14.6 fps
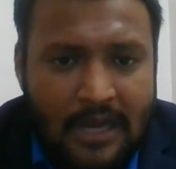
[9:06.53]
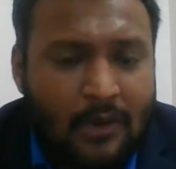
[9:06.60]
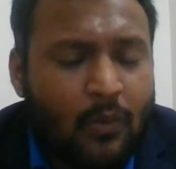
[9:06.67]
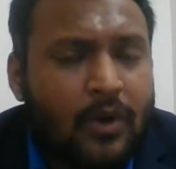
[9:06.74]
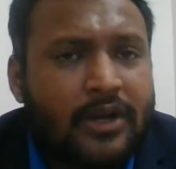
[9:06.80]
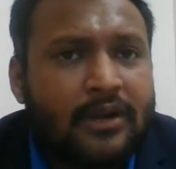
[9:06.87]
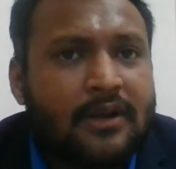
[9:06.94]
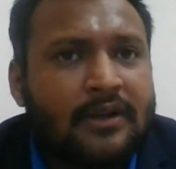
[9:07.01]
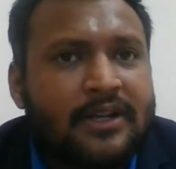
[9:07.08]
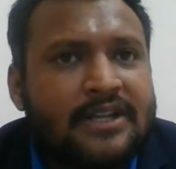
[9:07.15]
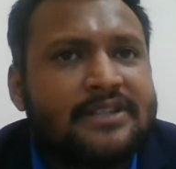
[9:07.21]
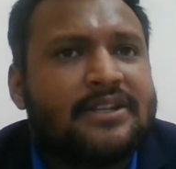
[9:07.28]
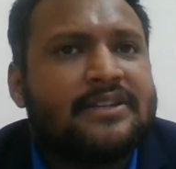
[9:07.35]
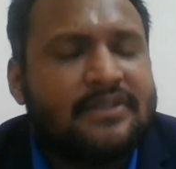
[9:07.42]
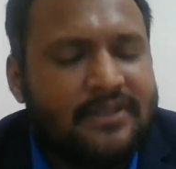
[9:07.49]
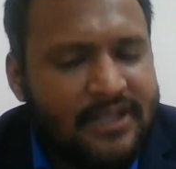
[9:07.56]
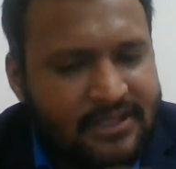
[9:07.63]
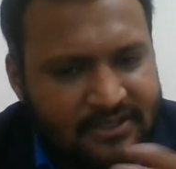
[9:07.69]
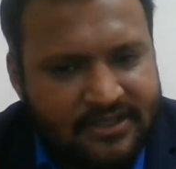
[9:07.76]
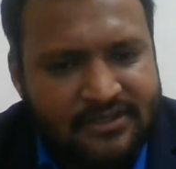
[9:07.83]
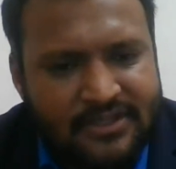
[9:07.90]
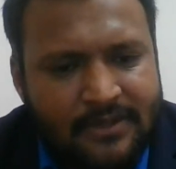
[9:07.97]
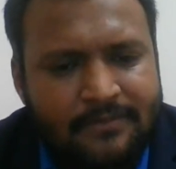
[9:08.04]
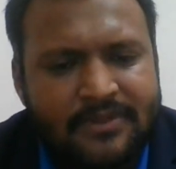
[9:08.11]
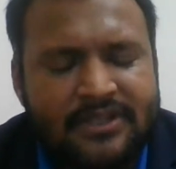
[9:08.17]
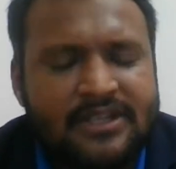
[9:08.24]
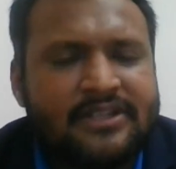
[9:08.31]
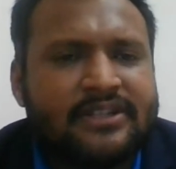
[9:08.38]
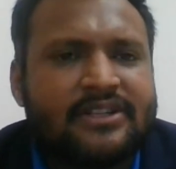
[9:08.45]
And what is this, these
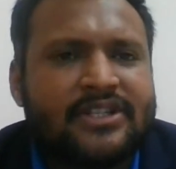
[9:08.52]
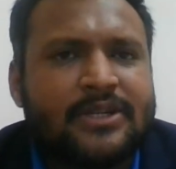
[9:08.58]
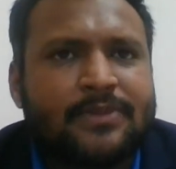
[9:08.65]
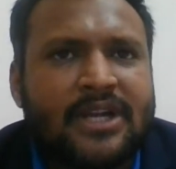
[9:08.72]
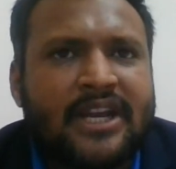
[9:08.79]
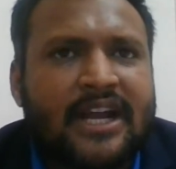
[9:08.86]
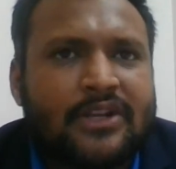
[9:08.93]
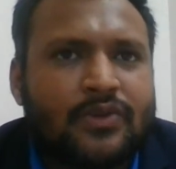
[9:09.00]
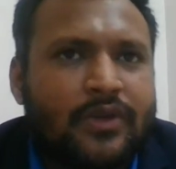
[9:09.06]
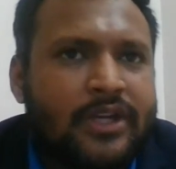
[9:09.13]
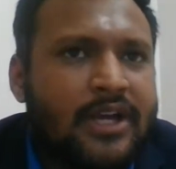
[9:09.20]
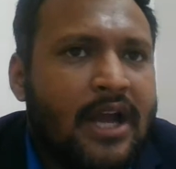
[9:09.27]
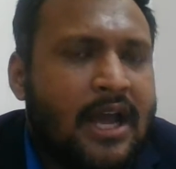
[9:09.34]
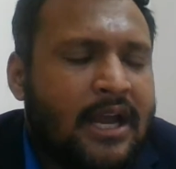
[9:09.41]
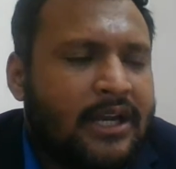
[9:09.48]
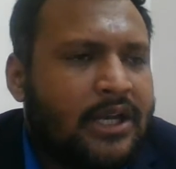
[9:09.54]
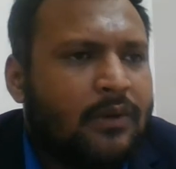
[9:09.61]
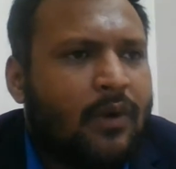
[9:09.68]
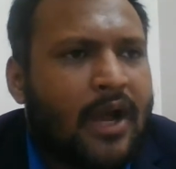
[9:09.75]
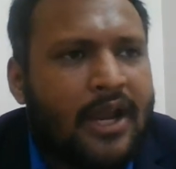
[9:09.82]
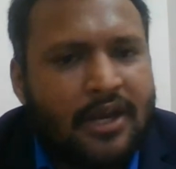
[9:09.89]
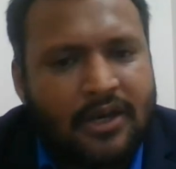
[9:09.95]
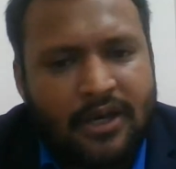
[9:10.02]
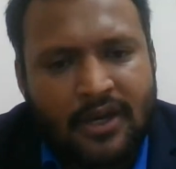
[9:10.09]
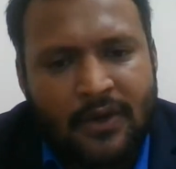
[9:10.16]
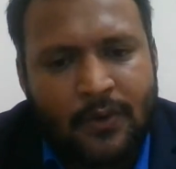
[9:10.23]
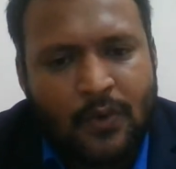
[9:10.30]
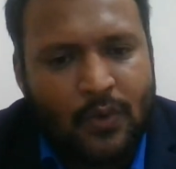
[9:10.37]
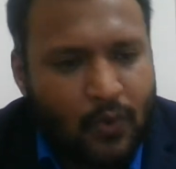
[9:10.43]
systems? These systems are actually divided
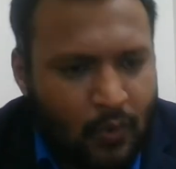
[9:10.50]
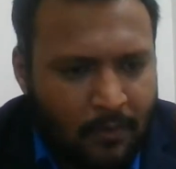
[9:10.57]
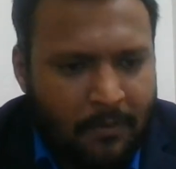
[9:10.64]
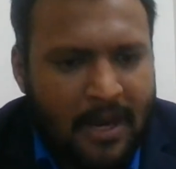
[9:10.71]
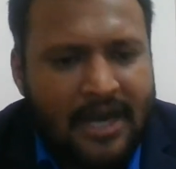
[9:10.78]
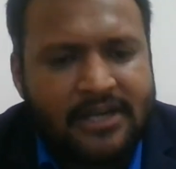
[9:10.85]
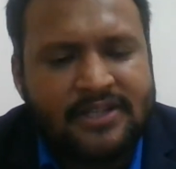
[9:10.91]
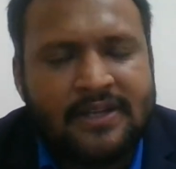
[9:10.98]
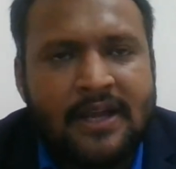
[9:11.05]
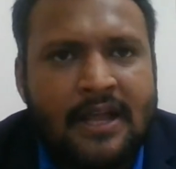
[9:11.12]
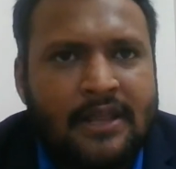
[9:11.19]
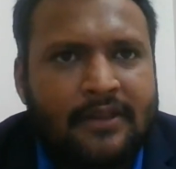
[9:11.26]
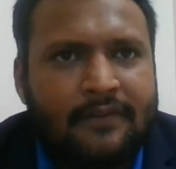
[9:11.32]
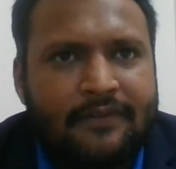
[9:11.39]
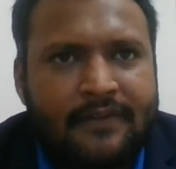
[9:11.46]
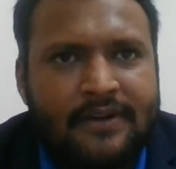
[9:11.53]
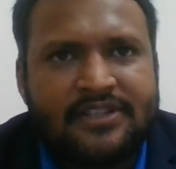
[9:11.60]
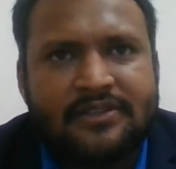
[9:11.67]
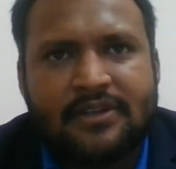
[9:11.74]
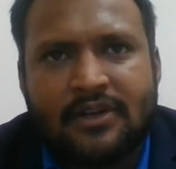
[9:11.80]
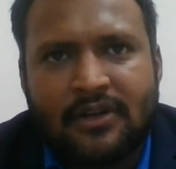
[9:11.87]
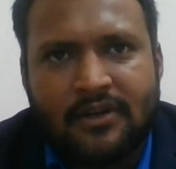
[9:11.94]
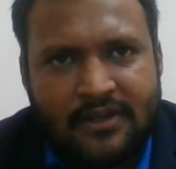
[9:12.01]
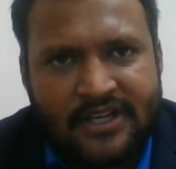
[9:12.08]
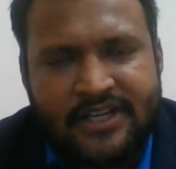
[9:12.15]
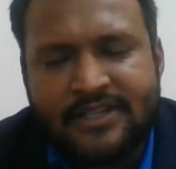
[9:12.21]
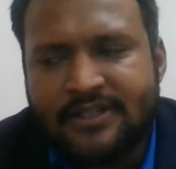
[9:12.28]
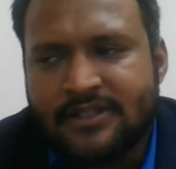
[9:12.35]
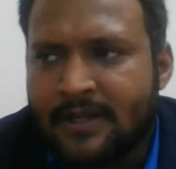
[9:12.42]
into two parts. The first
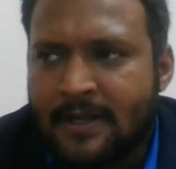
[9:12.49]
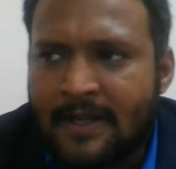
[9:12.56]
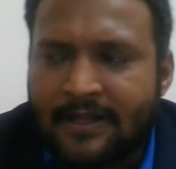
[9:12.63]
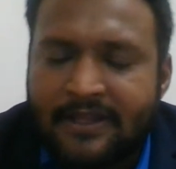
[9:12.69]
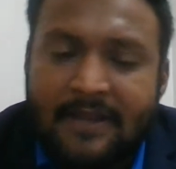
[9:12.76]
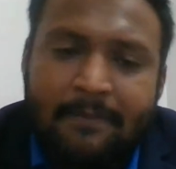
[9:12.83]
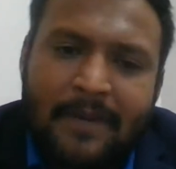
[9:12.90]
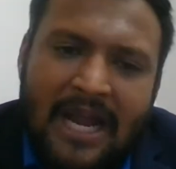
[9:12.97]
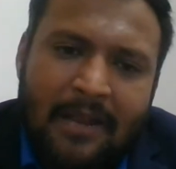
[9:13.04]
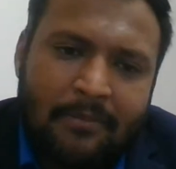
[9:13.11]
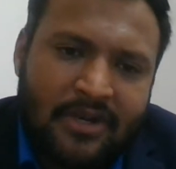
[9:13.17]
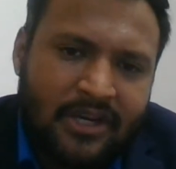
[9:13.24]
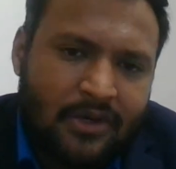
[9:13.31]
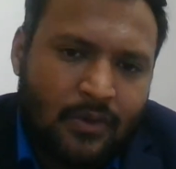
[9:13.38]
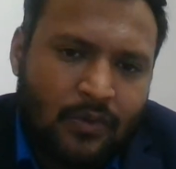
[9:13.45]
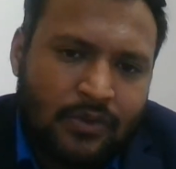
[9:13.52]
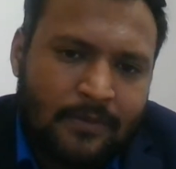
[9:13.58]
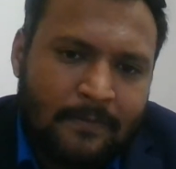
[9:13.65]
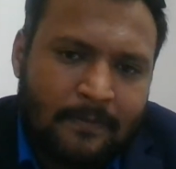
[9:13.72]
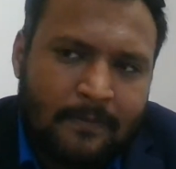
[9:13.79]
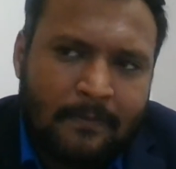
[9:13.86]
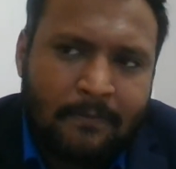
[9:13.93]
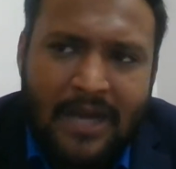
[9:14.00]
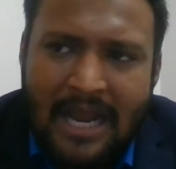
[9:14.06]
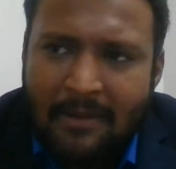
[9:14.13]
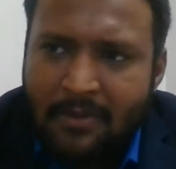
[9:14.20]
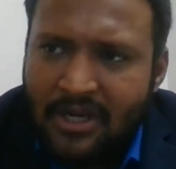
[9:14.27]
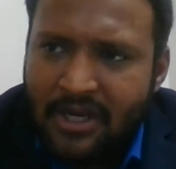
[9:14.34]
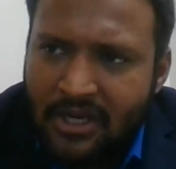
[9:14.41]
is the primary rule
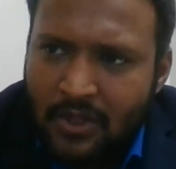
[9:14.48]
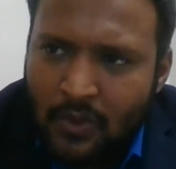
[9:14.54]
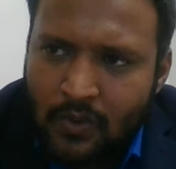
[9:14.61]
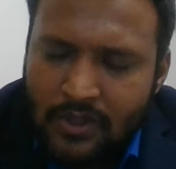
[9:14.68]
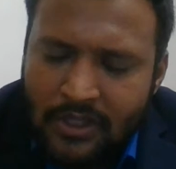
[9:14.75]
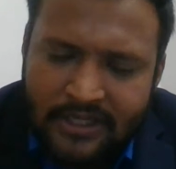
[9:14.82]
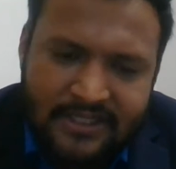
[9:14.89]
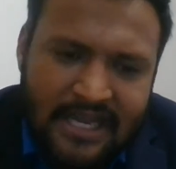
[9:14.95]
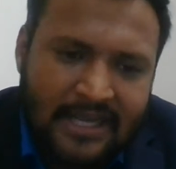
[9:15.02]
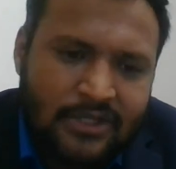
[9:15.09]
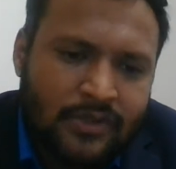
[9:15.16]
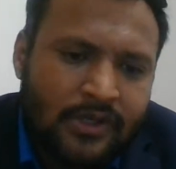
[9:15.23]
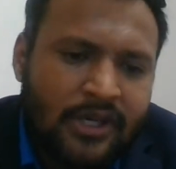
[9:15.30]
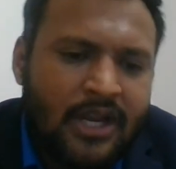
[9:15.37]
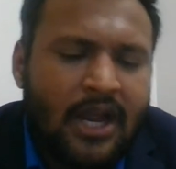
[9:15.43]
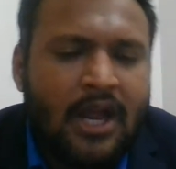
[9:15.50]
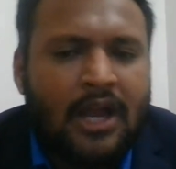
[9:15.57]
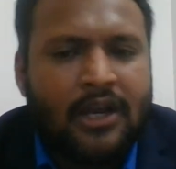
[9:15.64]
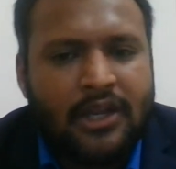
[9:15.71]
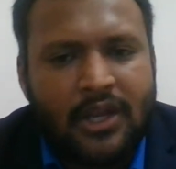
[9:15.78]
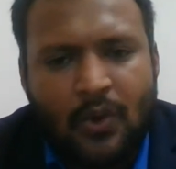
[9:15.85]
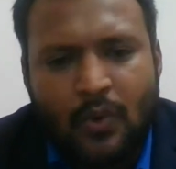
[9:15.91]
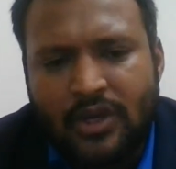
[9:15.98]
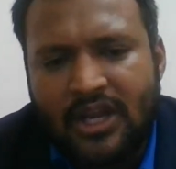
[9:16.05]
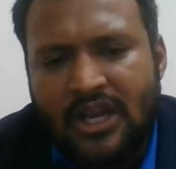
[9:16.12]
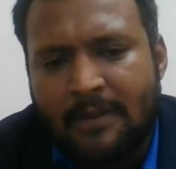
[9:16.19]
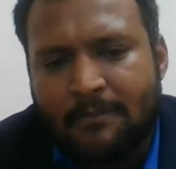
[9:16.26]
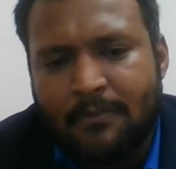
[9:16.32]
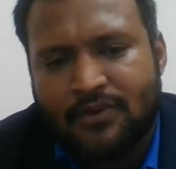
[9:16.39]
primary rule is actually
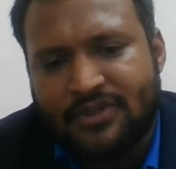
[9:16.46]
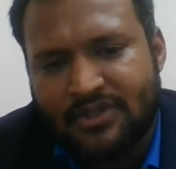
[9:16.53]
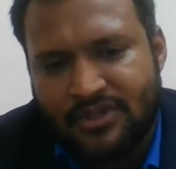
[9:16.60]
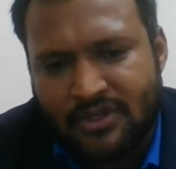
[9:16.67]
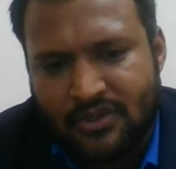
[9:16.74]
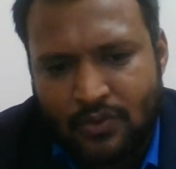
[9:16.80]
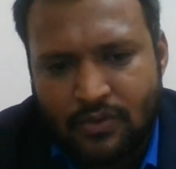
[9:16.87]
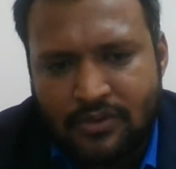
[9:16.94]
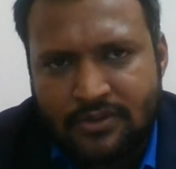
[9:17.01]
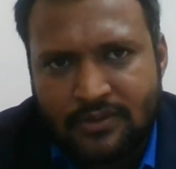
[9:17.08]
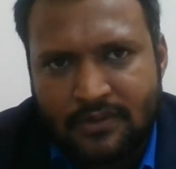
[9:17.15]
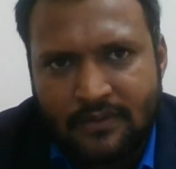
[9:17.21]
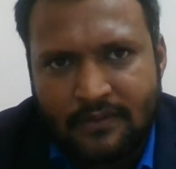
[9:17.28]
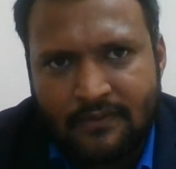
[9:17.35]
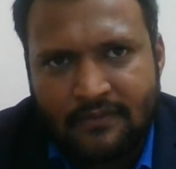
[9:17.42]
duty imposition rules.